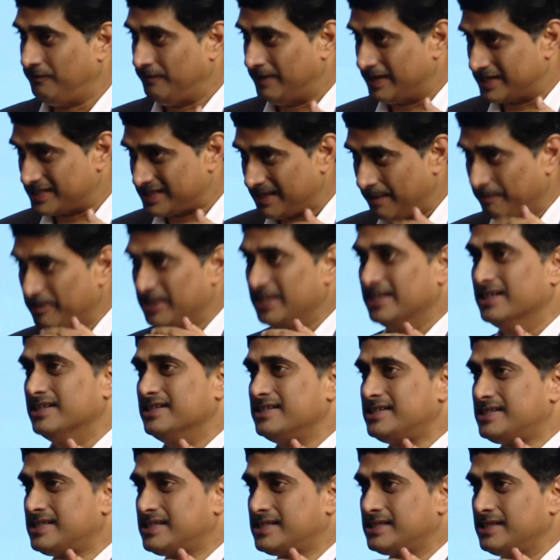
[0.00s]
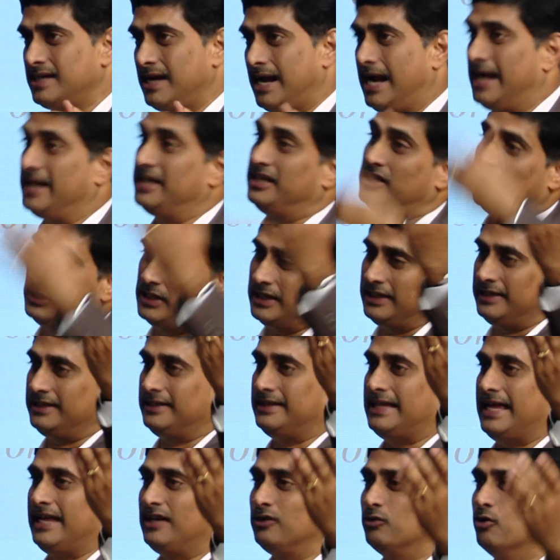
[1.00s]
for some years, and
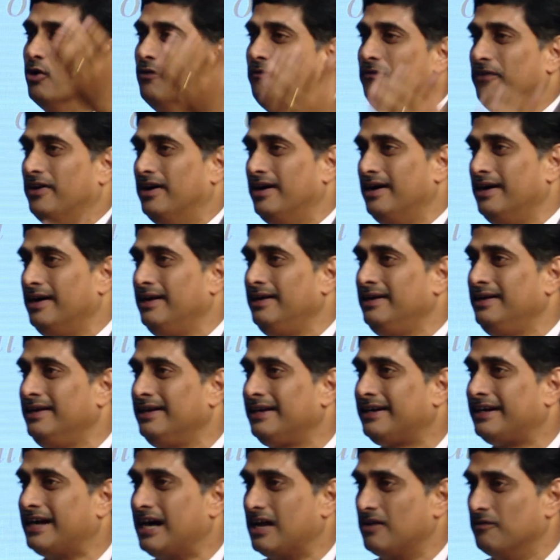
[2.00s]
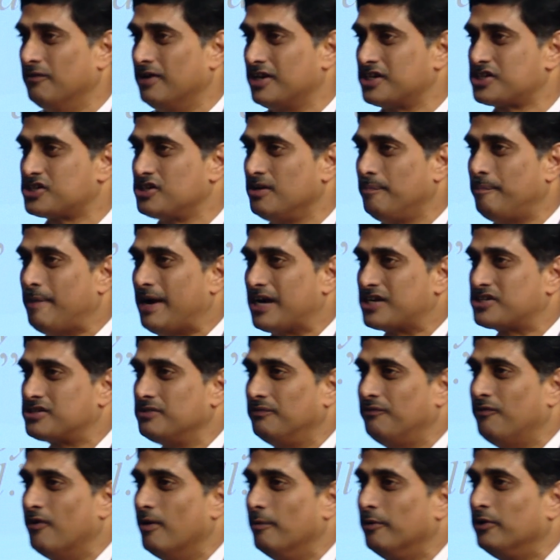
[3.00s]
then go for conversion of
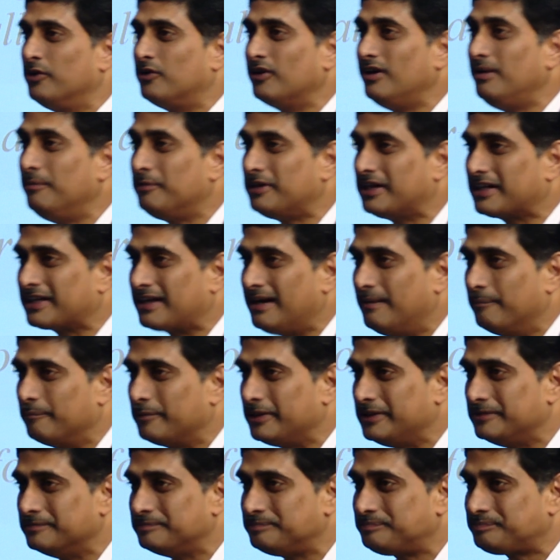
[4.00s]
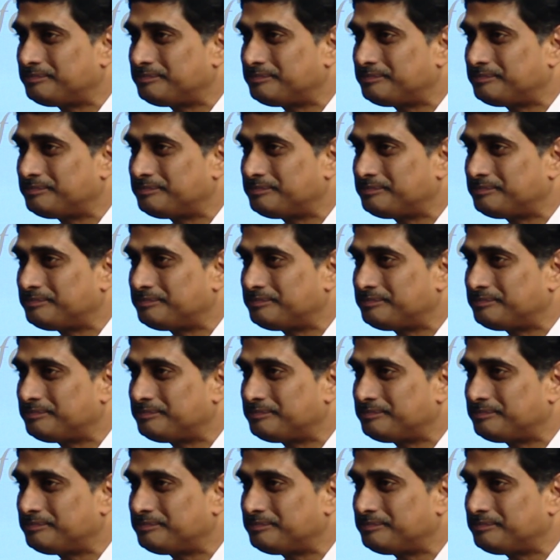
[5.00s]
partnership firm into a limited company.